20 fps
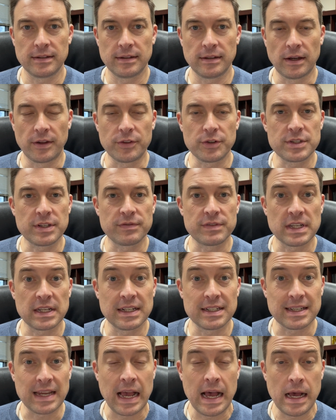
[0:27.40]
Others have said
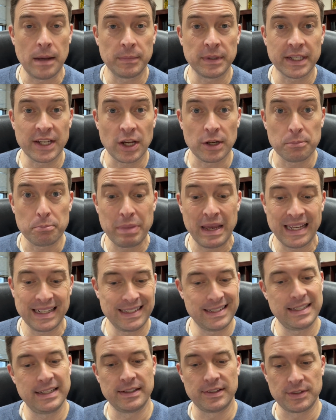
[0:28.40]
it's a homily on
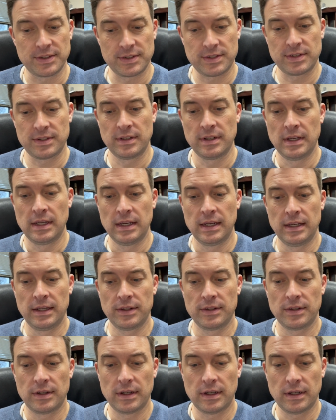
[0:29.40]
penitence.
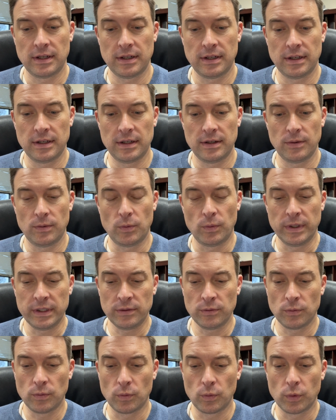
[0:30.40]

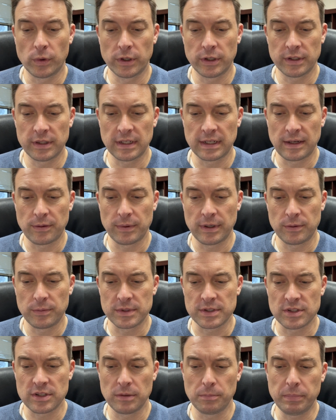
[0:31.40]
One word that I read
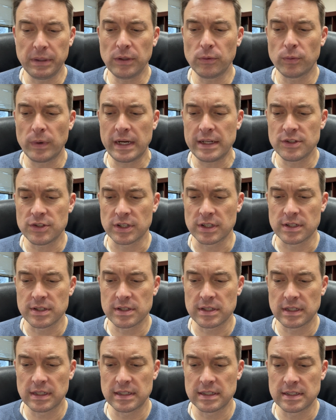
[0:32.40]
was to be righteous
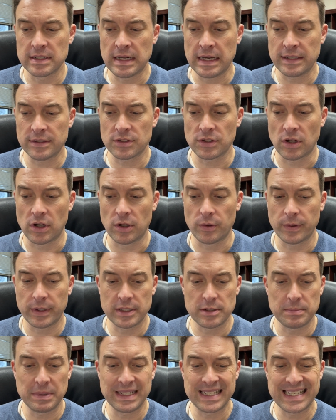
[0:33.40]
is not to
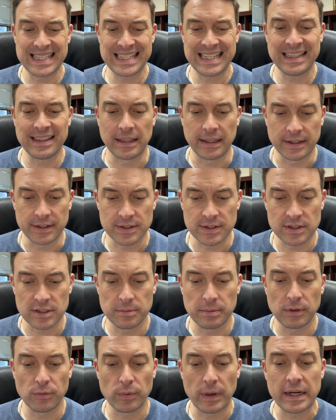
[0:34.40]
always be sinless. To
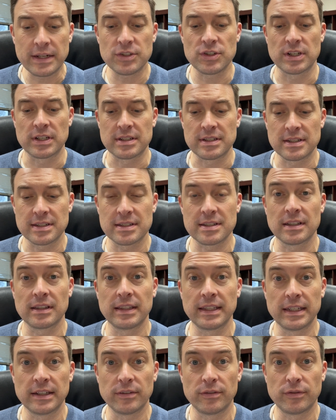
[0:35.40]
be righteous is to
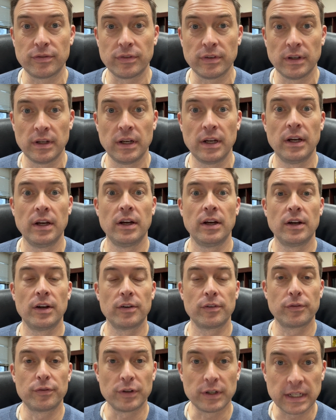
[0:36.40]
live
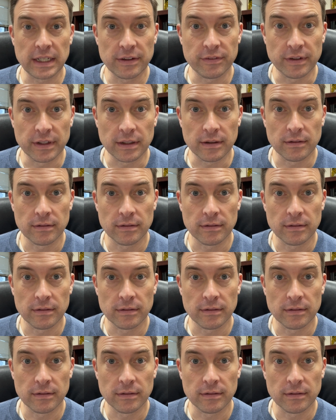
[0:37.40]
forgiven.